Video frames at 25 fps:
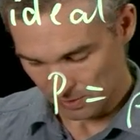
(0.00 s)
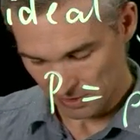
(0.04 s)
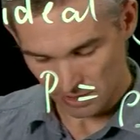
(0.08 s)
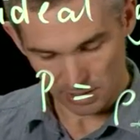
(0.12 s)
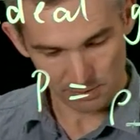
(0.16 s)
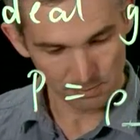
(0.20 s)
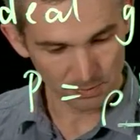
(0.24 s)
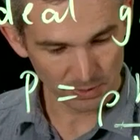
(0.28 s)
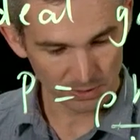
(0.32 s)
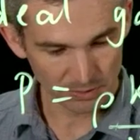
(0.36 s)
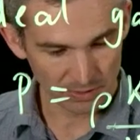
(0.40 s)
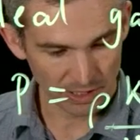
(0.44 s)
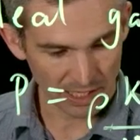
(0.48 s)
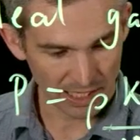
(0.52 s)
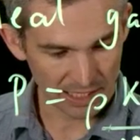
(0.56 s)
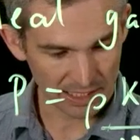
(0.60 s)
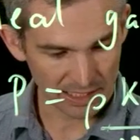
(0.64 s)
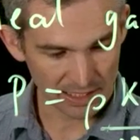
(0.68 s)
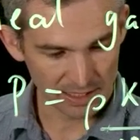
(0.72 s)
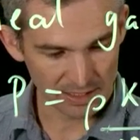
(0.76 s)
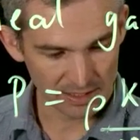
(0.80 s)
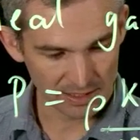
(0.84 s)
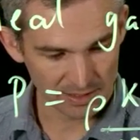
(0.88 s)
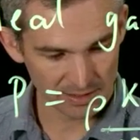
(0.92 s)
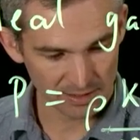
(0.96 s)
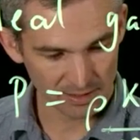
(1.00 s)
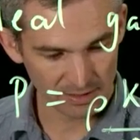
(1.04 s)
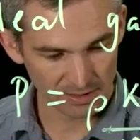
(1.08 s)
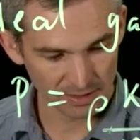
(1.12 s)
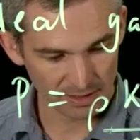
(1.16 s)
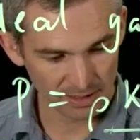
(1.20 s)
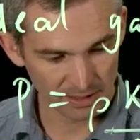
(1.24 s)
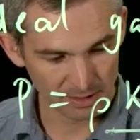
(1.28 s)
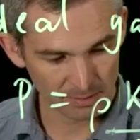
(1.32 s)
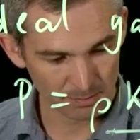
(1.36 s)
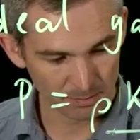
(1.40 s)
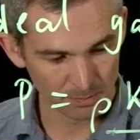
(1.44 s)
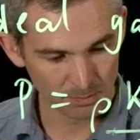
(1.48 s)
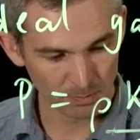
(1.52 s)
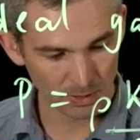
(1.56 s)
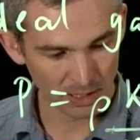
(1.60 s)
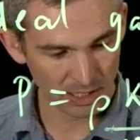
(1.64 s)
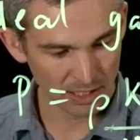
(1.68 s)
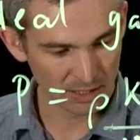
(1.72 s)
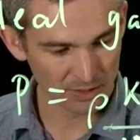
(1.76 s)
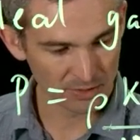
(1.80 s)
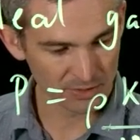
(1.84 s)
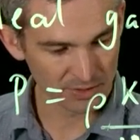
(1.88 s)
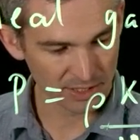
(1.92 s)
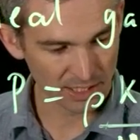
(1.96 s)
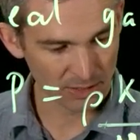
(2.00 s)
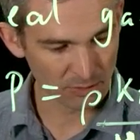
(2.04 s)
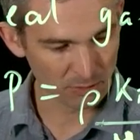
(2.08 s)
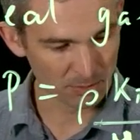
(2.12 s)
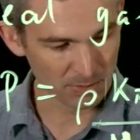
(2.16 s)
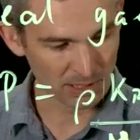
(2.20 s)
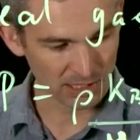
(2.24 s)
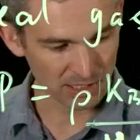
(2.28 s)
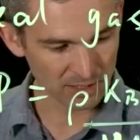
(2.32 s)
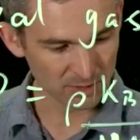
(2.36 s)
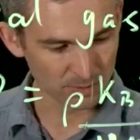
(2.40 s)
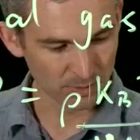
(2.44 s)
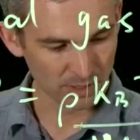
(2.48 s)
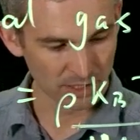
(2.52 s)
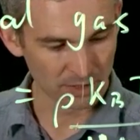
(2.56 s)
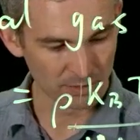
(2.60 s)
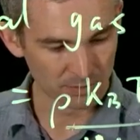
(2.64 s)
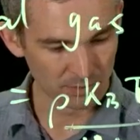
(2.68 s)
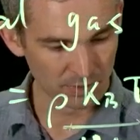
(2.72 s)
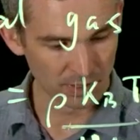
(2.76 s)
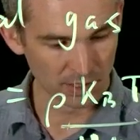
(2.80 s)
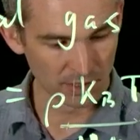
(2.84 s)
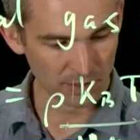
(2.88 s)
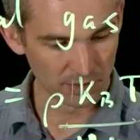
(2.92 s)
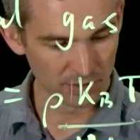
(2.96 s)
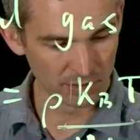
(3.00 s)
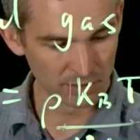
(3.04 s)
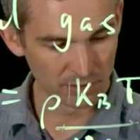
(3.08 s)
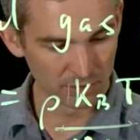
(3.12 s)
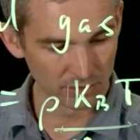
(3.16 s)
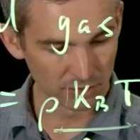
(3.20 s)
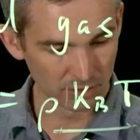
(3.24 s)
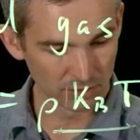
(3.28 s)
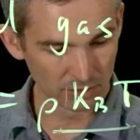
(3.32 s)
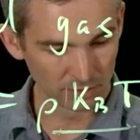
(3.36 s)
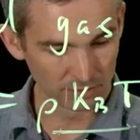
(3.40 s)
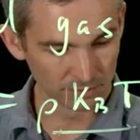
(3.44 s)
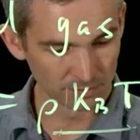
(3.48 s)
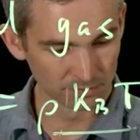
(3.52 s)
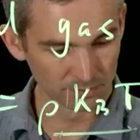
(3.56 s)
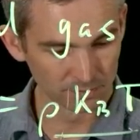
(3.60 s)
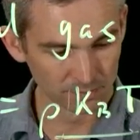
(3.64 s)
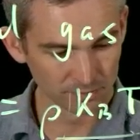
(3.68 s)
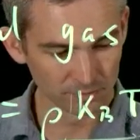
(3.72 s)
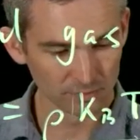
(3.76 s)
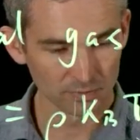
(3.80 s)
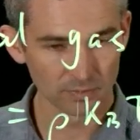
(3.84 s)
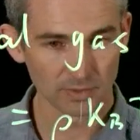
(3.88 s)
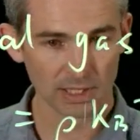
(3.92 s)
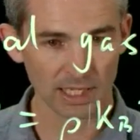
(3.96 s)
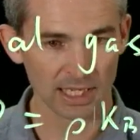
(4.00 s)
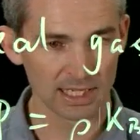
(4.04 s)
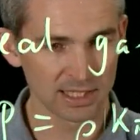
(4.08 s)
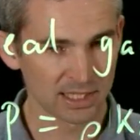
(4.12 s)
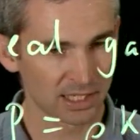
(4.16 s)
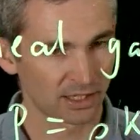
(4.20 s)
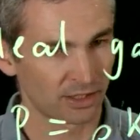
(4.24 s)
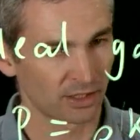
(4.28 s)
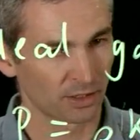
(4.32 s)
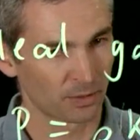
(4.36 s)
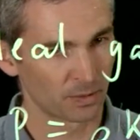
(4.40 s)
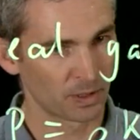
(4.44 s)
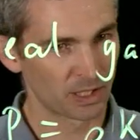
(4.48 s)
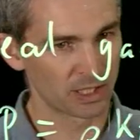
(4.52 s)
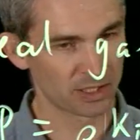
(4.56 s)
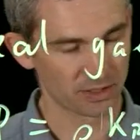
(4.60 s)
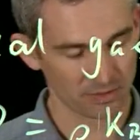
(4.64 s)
simply write is P equals gamma minus 1 rho U as our equation